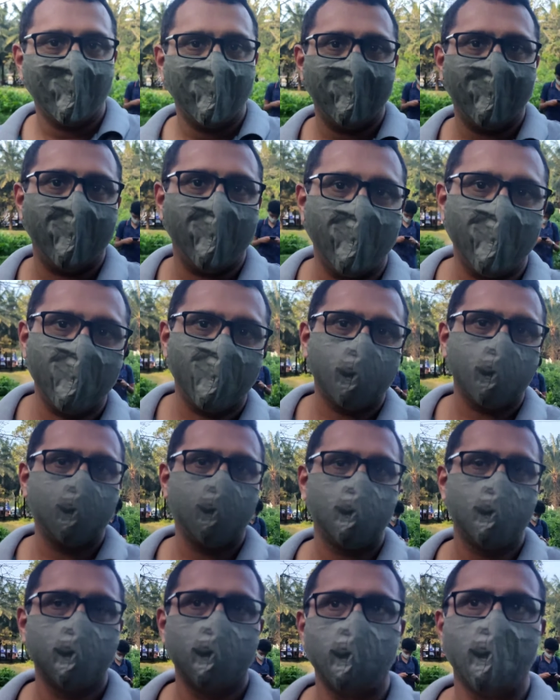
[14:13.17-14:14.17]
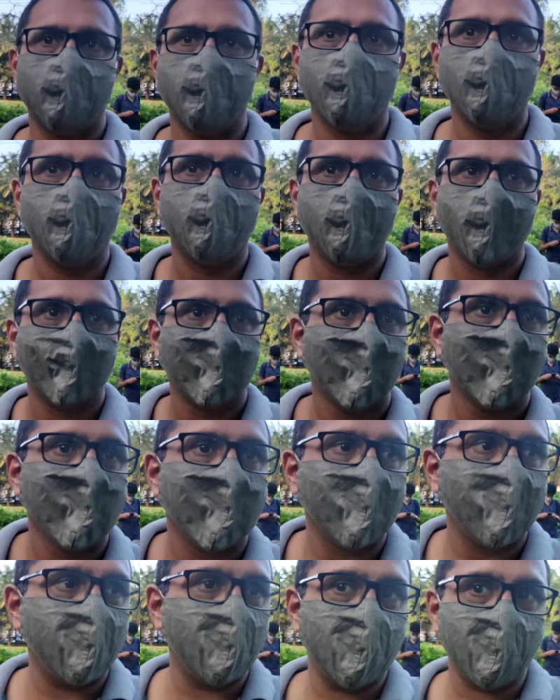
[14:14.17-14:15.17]
and
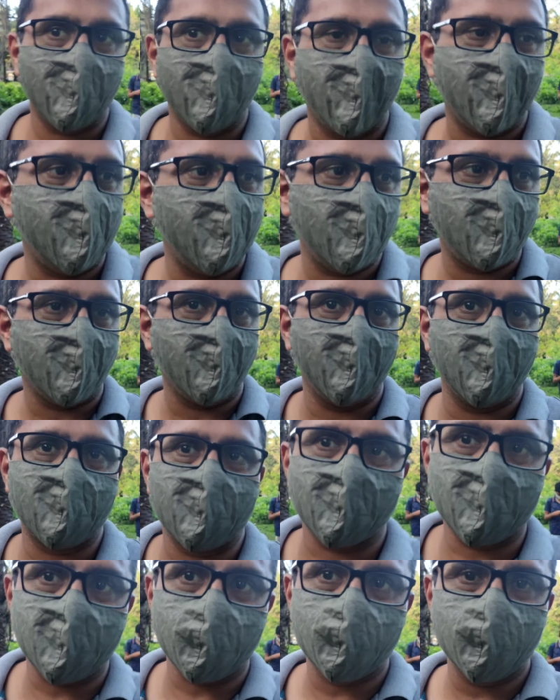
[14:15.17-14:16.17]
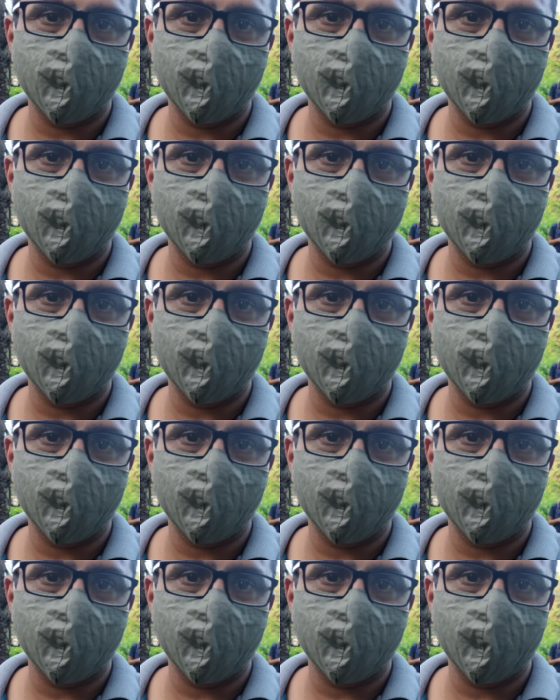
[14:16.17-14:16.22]
we're just walking towards it.